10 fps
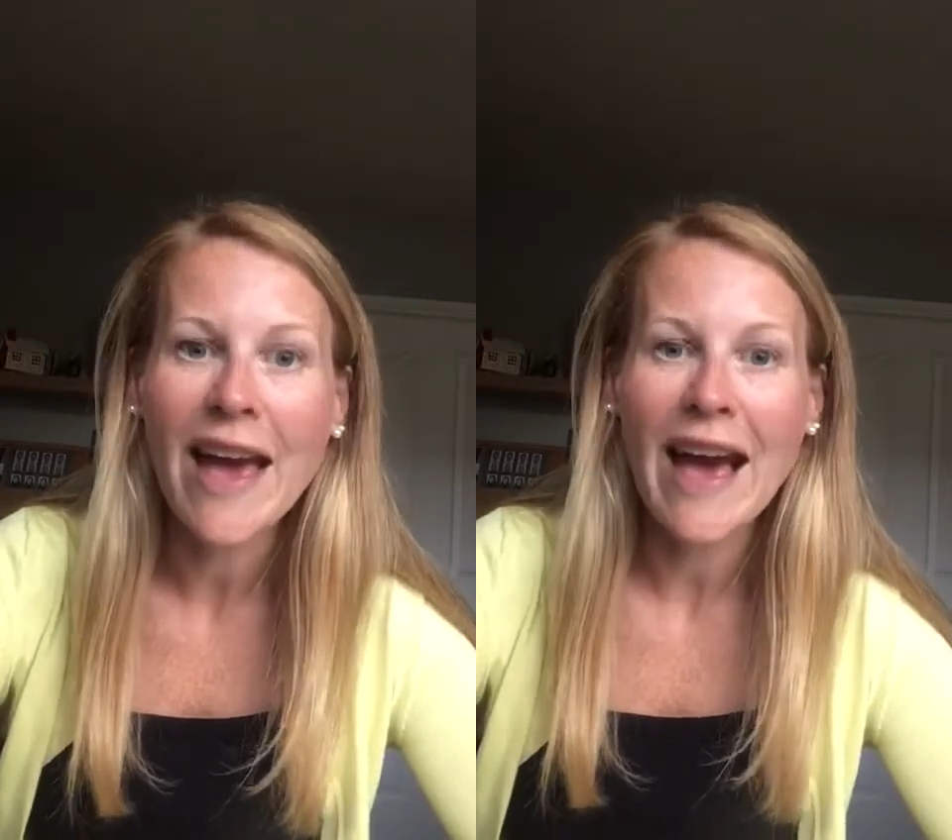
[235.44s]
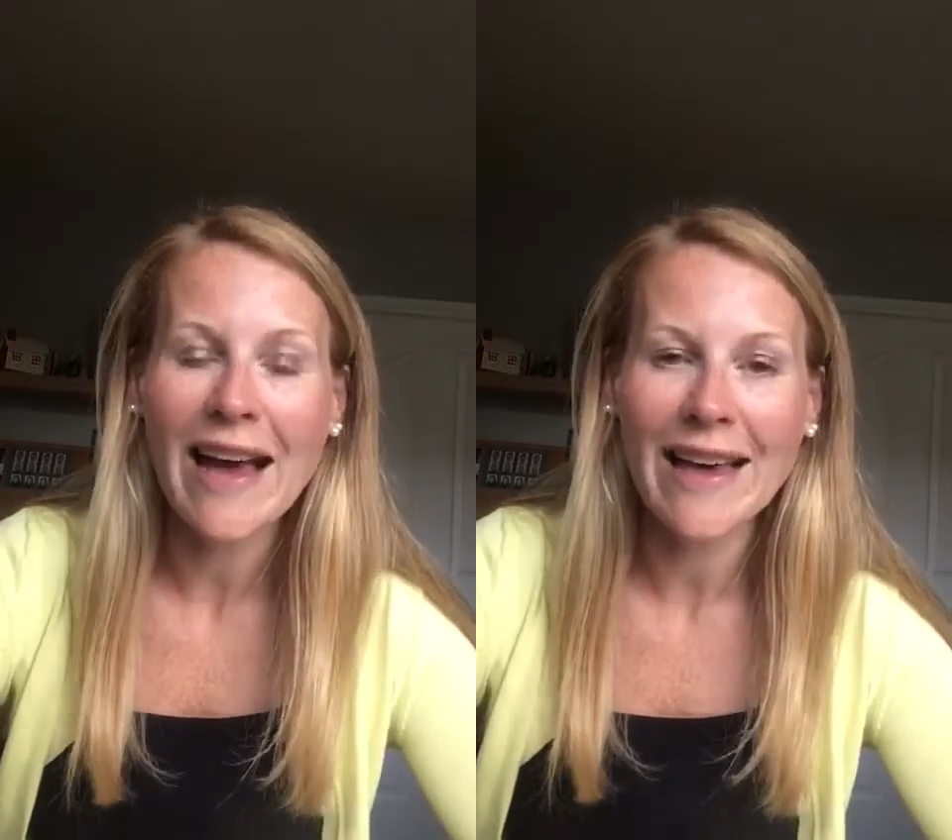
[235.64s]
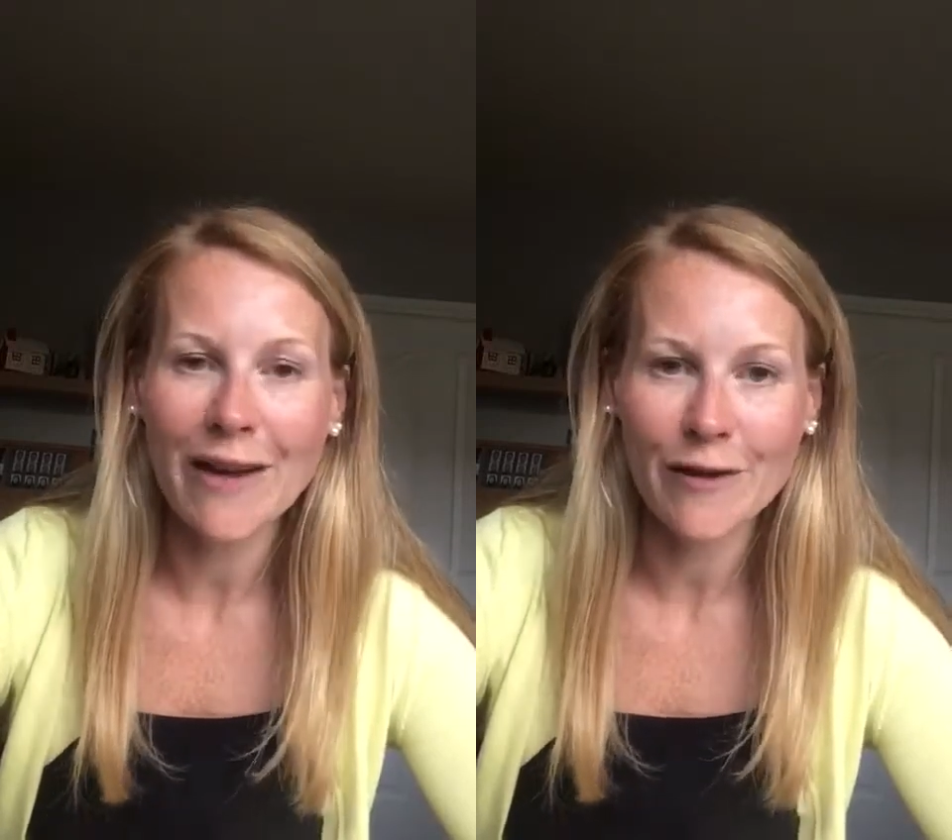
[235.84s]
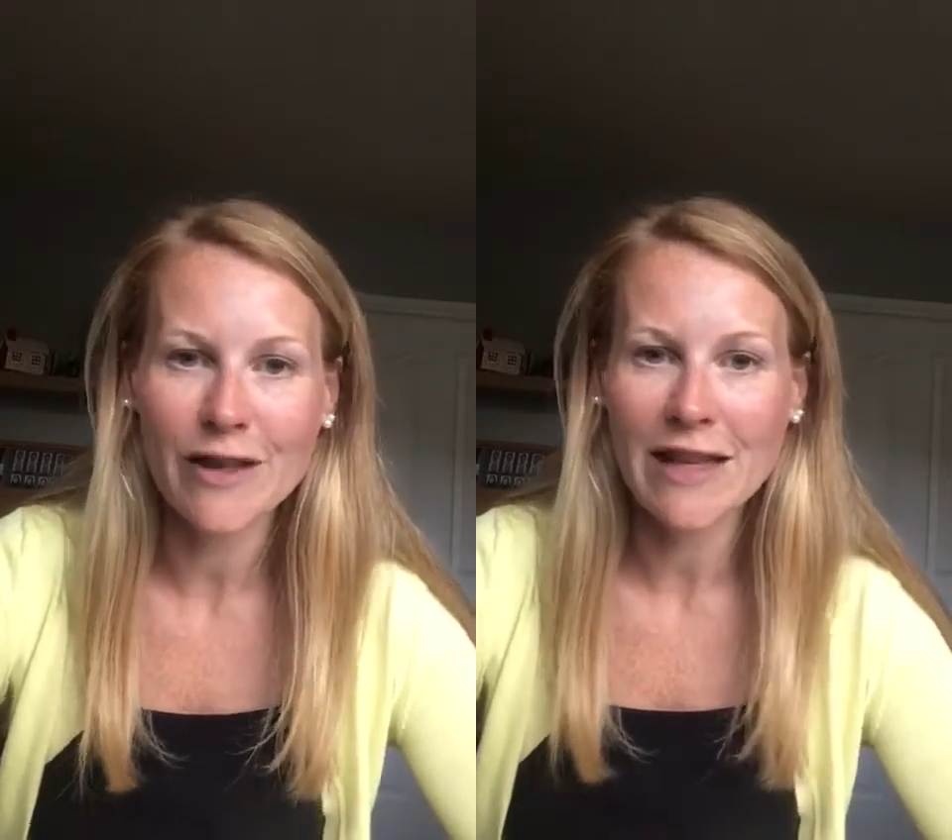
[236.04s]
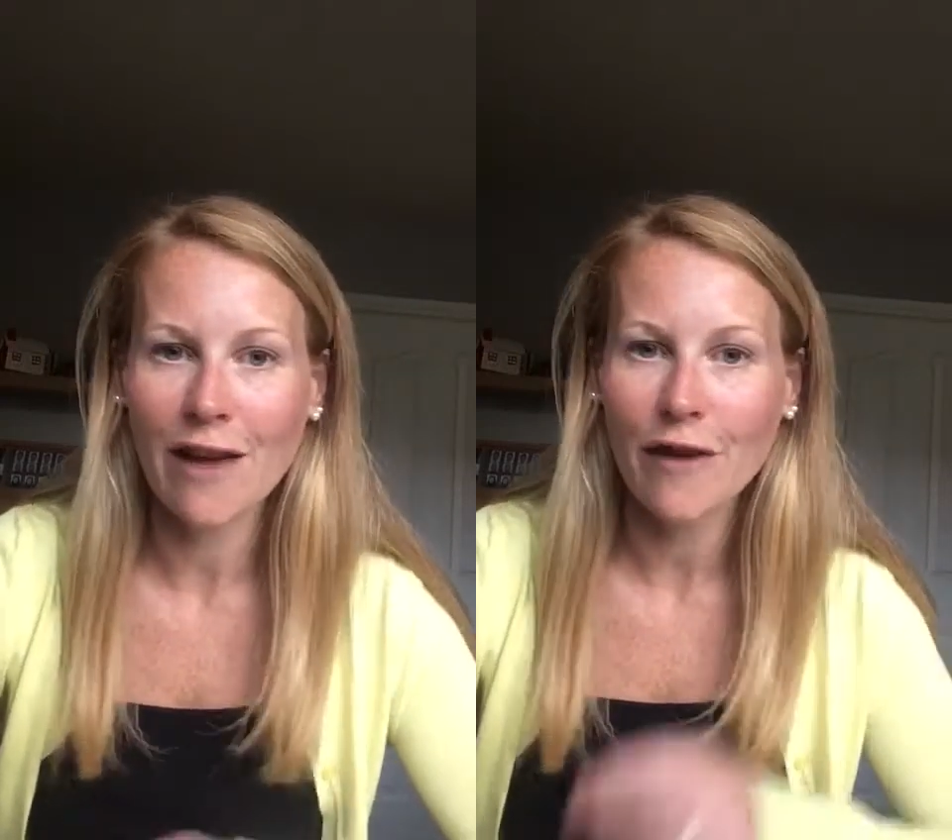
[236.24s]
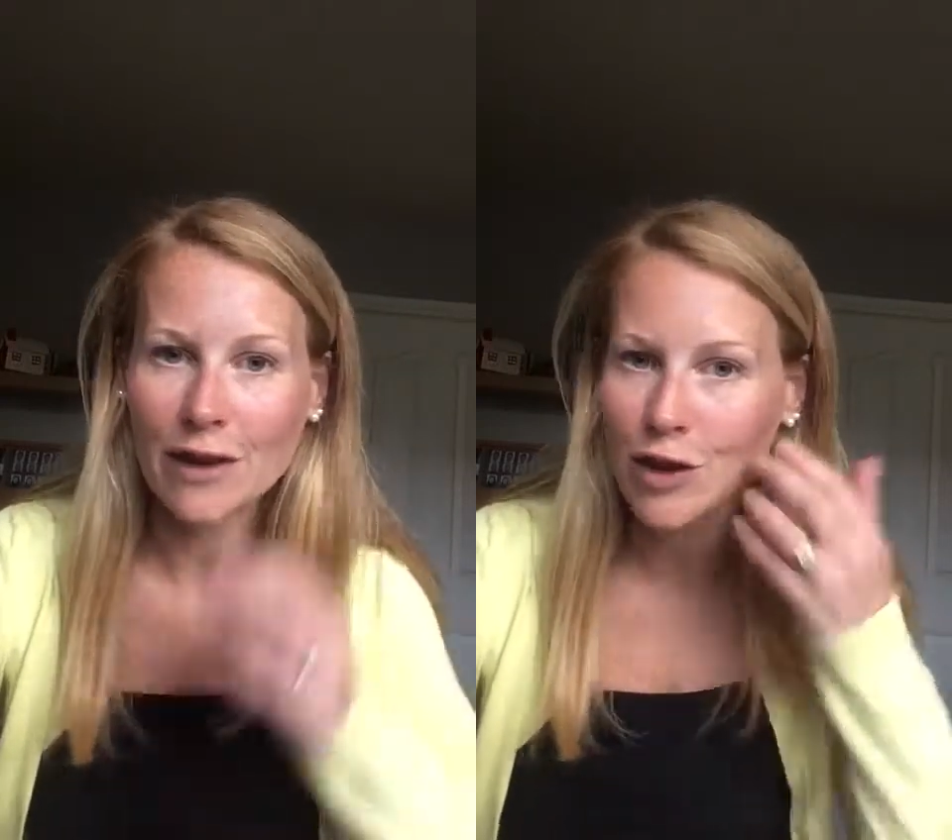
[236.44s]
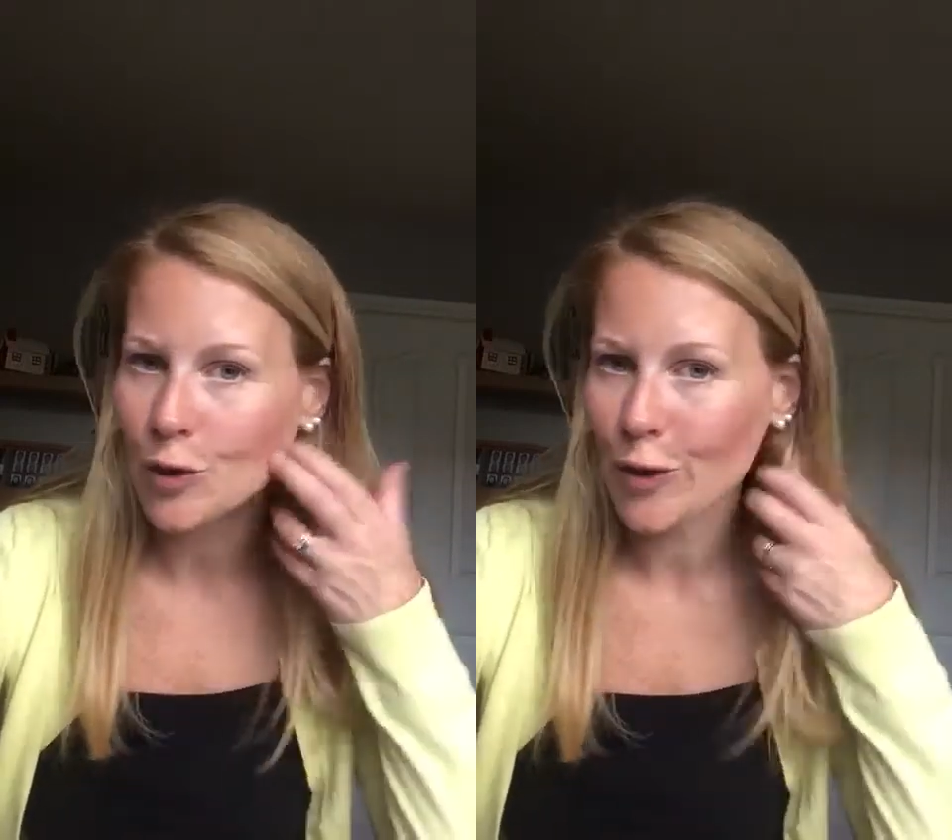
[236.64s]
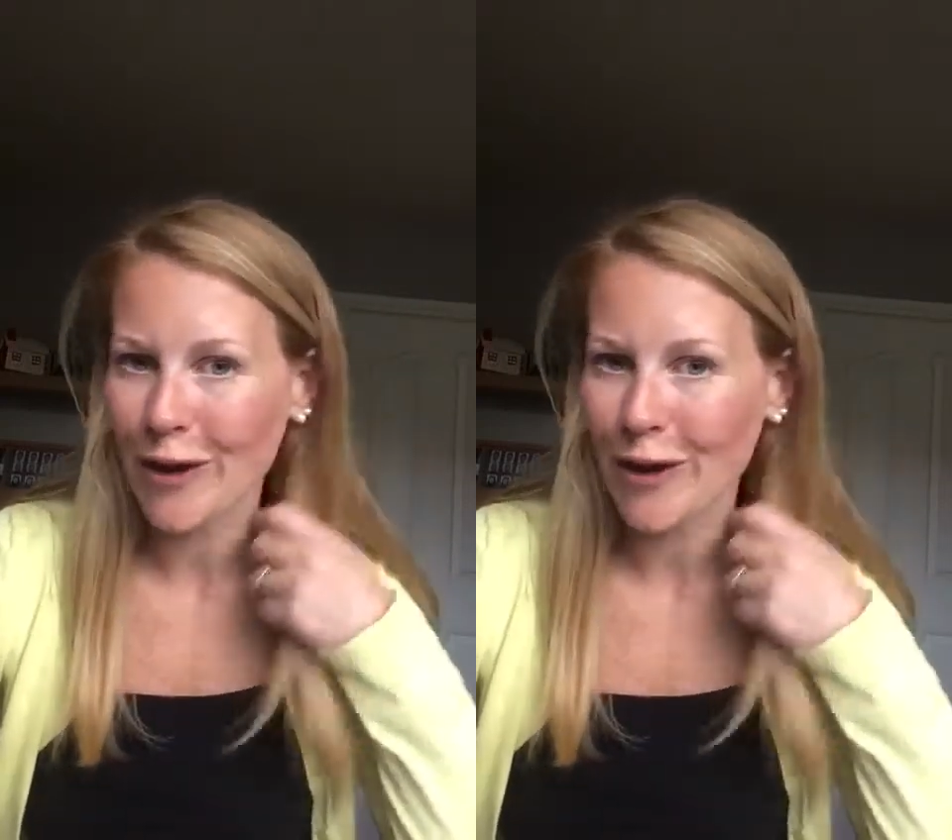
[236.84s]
and give yourself a score